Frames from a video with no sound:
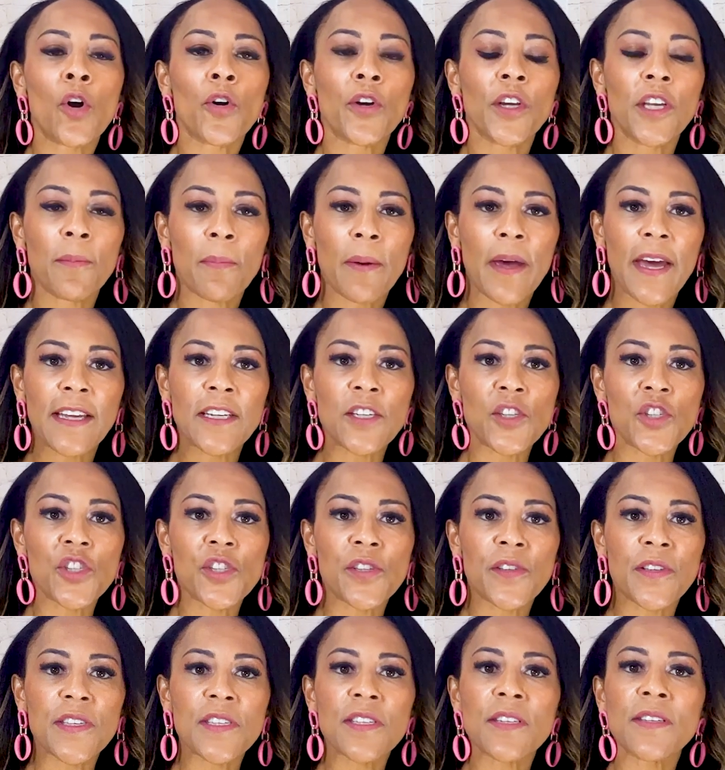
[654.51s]

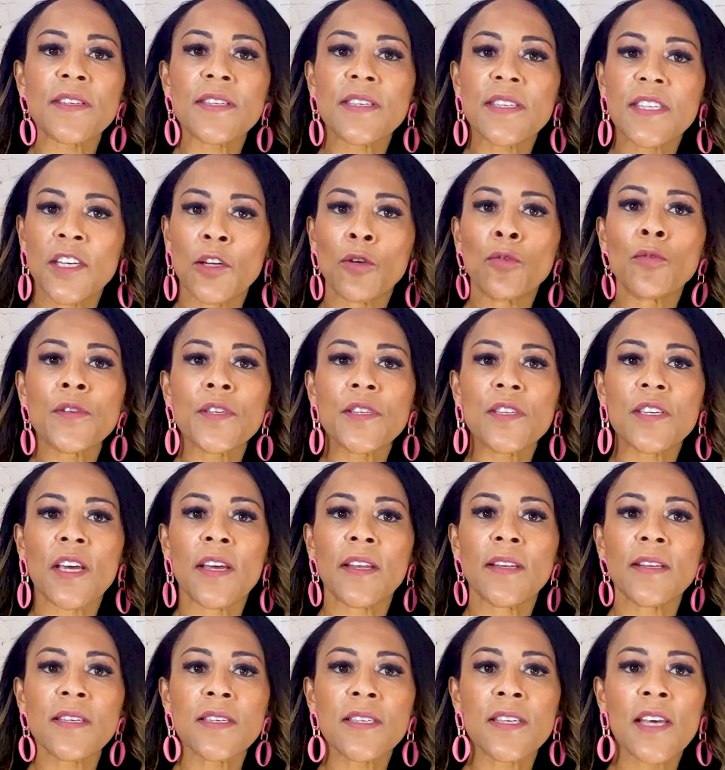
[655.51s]
occupations and skill
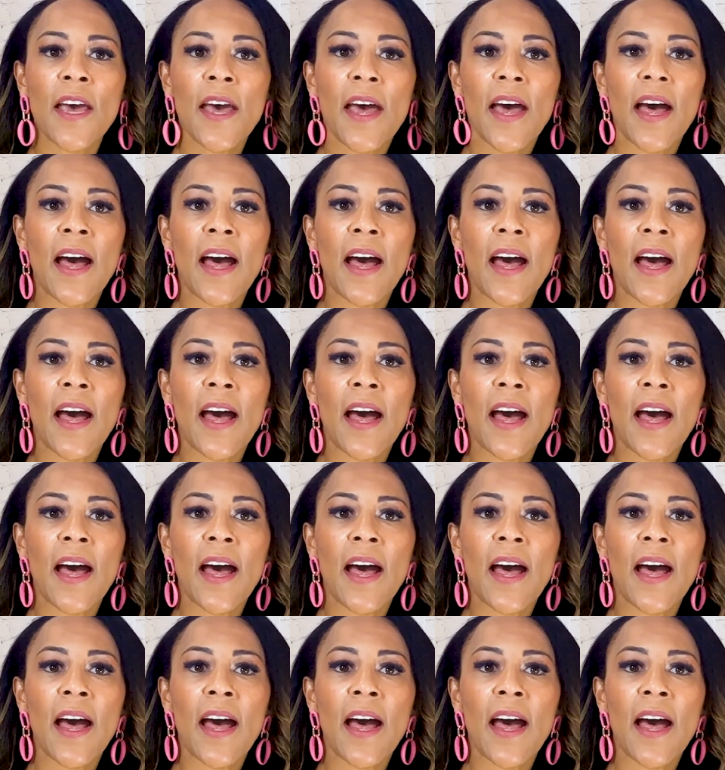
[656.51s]
sets